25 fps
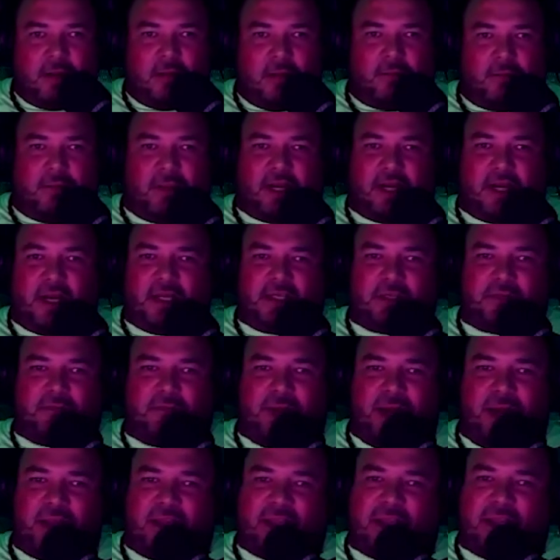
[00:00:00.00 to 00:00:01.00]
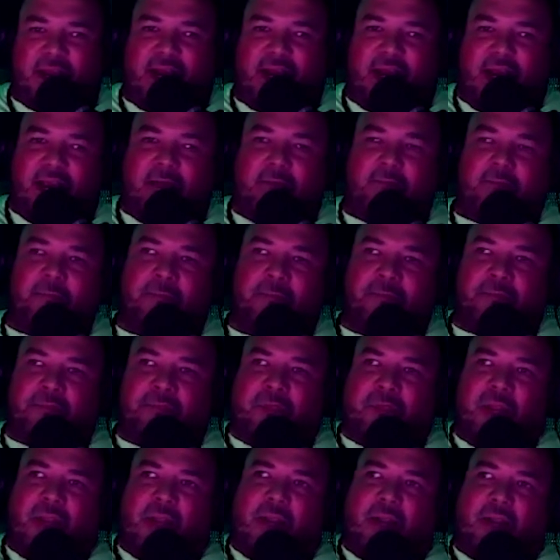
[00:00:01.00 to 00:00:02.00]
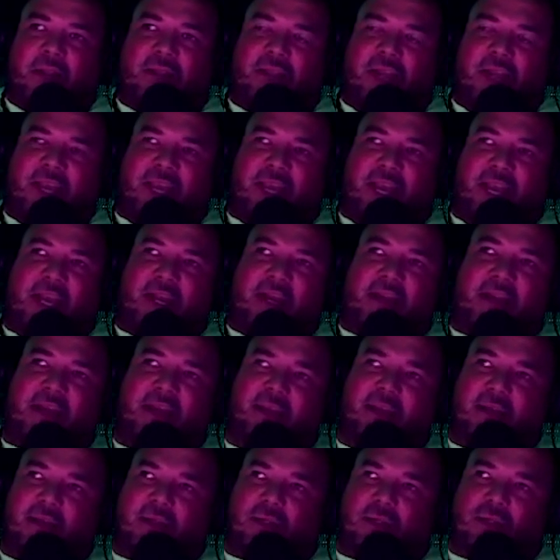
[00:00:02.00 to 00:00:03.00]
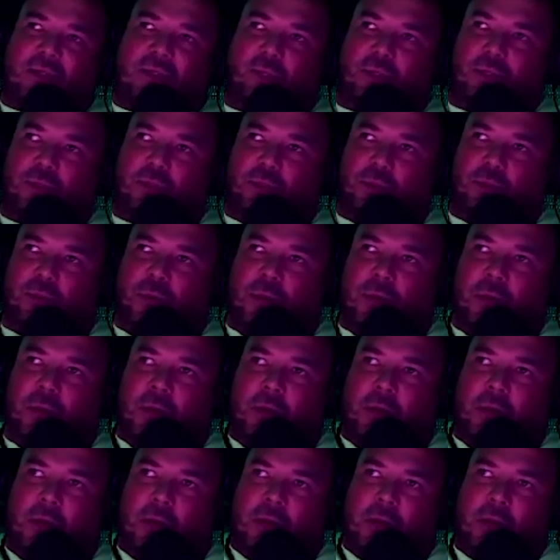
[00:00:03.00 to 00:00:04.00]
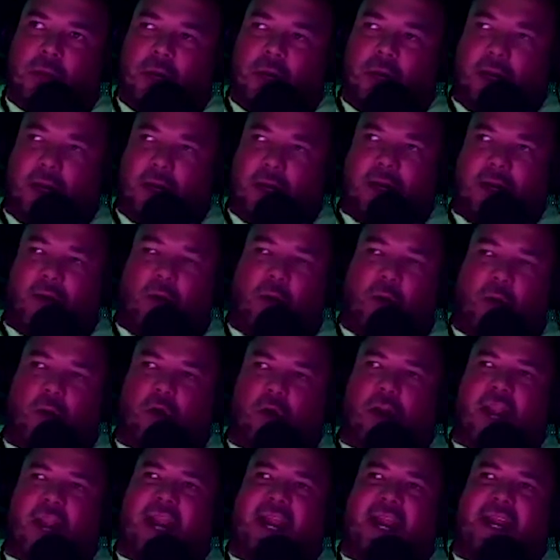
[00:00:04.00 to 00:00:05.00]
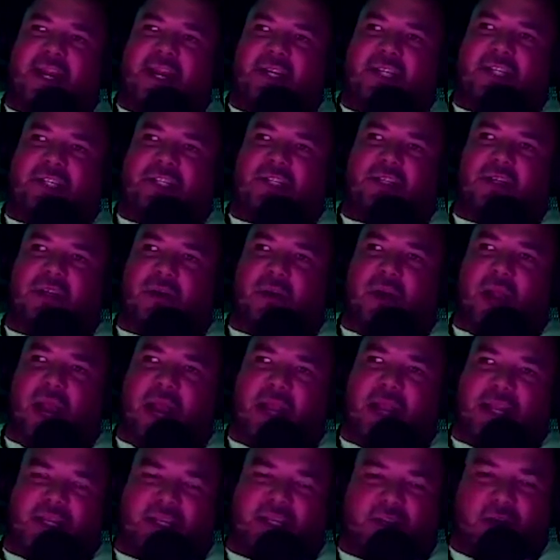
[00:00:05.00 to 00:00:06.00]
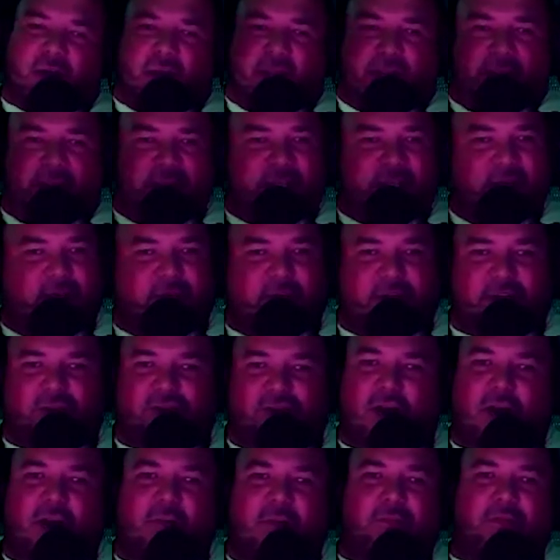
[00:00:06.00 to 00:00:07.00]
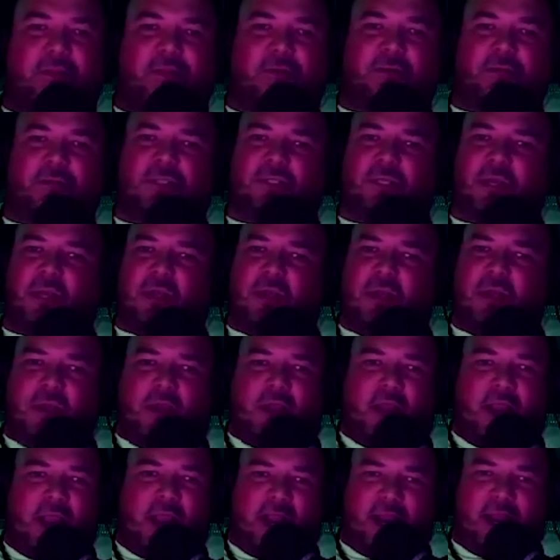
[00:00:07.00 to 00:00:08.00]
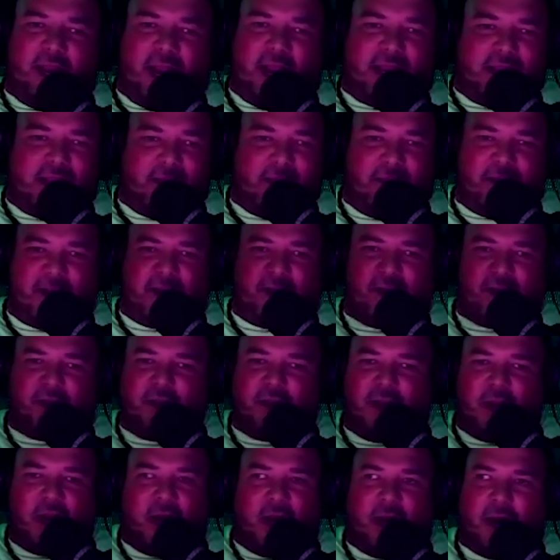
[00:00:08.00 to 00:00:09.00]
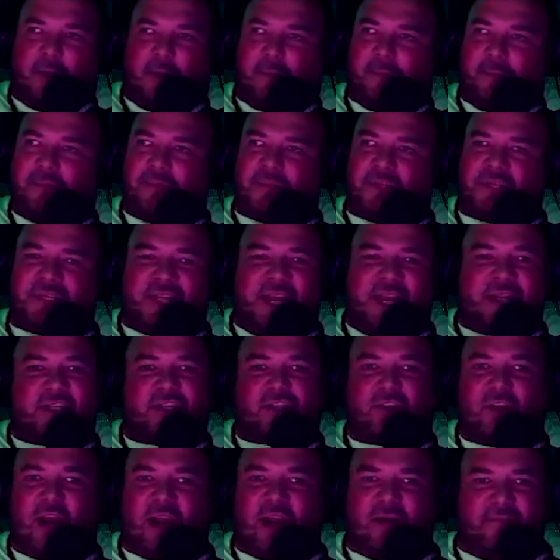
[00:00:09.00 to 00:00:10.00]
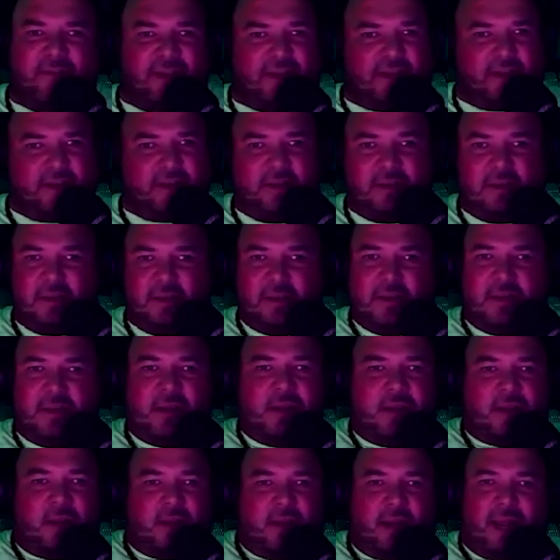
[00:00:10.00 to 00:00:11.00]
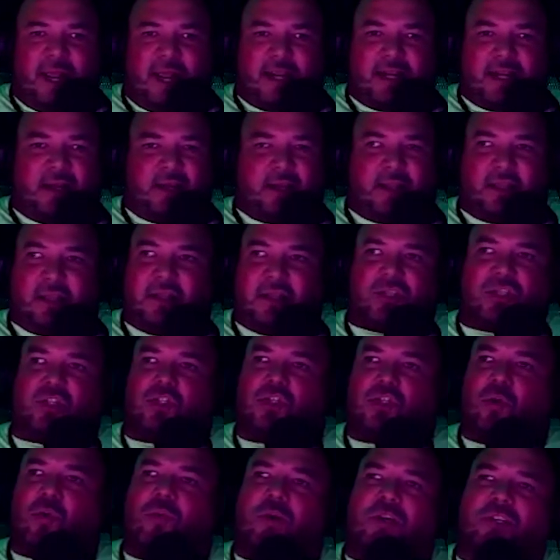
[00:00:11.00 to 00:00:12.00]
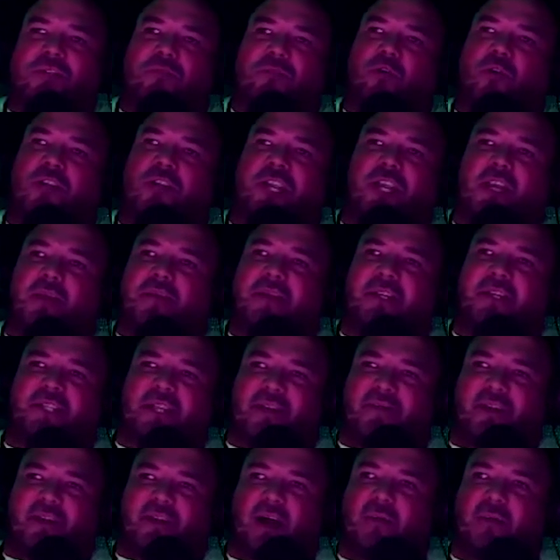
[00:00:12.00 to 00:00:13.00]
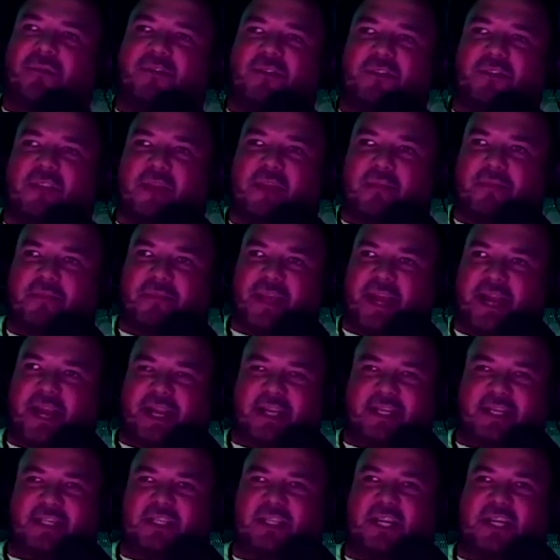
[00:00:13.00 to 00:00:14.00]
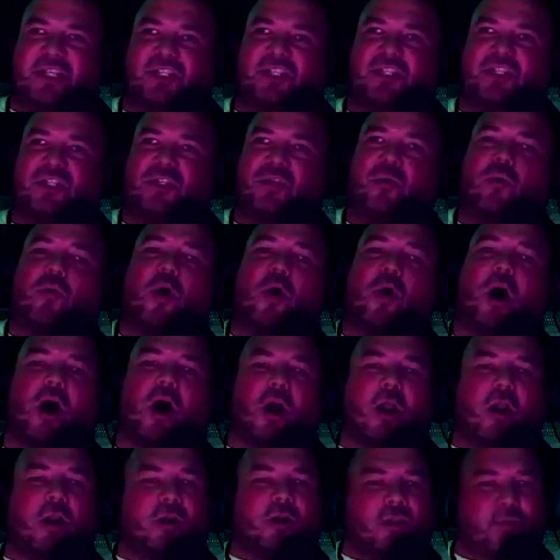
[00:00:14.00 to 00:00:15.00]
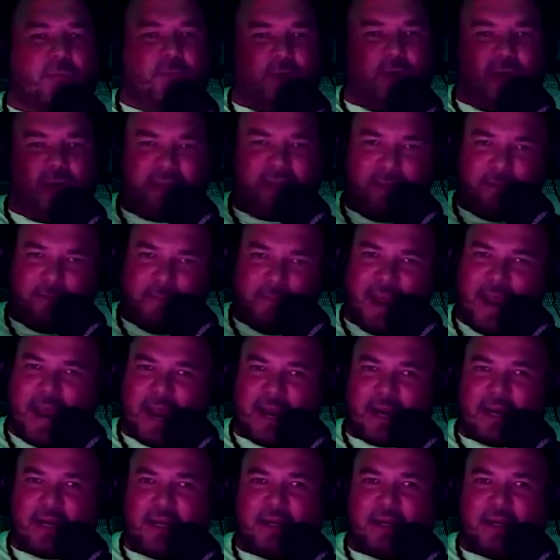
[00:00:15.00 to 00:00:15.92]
Because by the time they get to an older age and they start, like you said, with drug abuse and they've been sex trafficked, like so much more demons have come to them that it's so hard to bring them back,